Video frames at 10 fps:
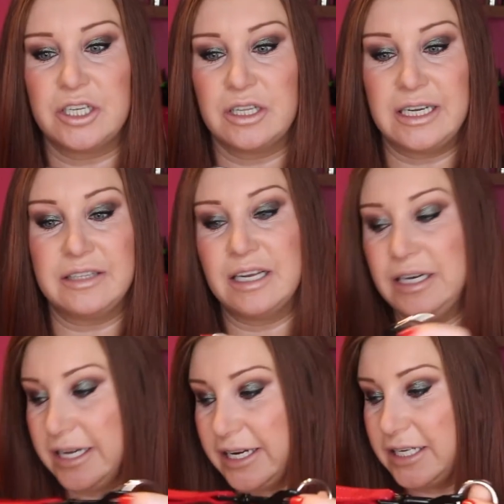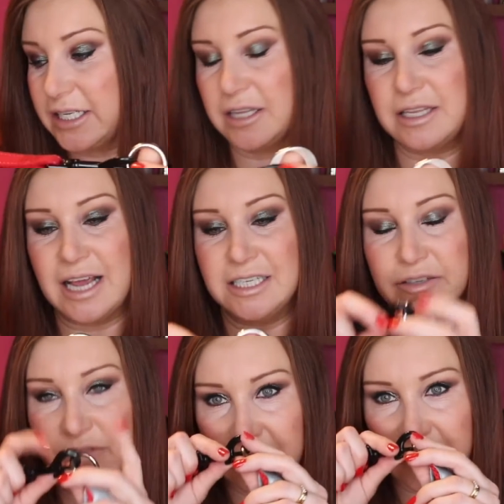to the lead and the
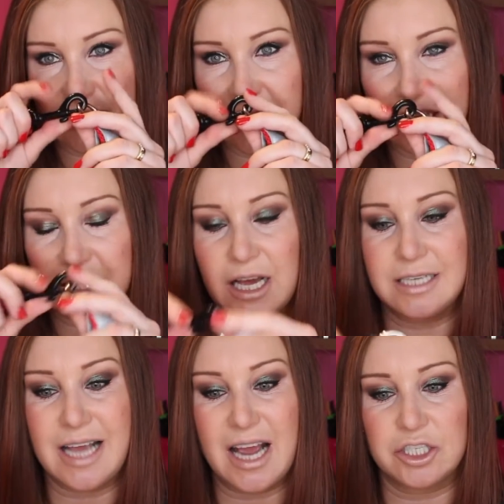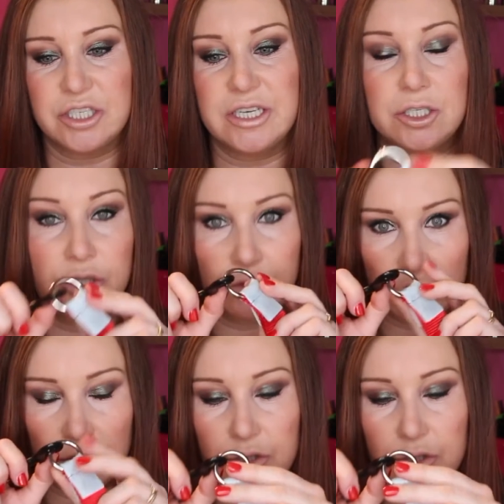end of the lead, the thing that attaches it to